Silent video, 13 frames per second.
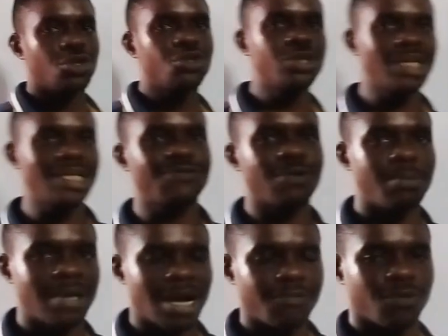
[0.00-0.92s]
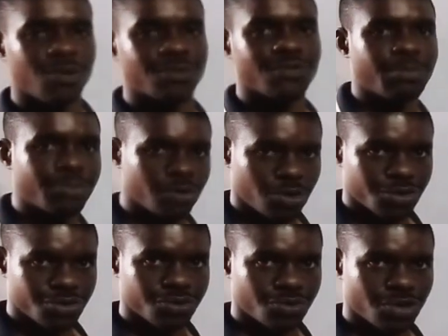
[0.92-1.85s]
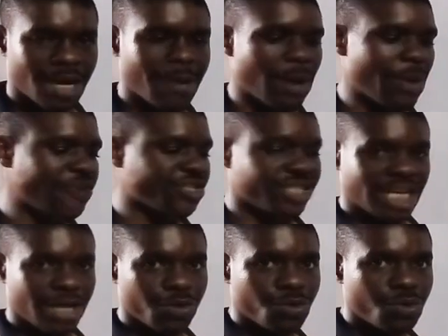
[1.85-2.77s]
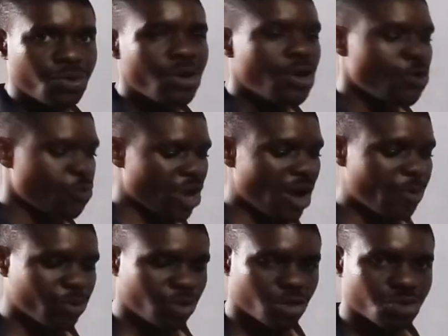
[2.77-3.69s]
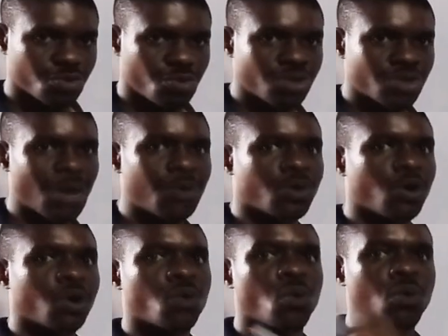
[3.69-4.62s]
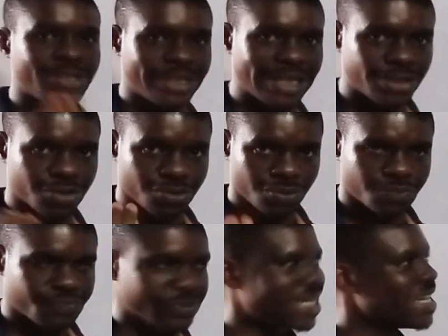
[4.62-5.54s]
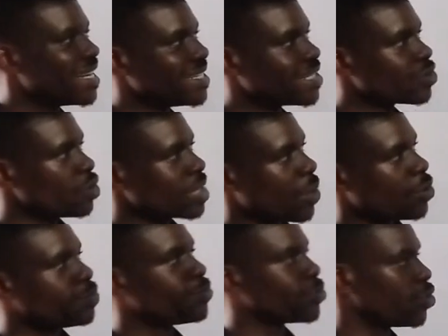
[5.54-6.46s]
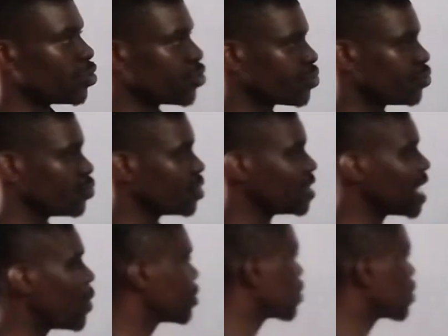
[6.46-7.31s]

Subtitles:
you need the formula for what, for product rule. Remember, we have chain rule, we have product rule, we also have what called quotient rule. This is under what product rule. Now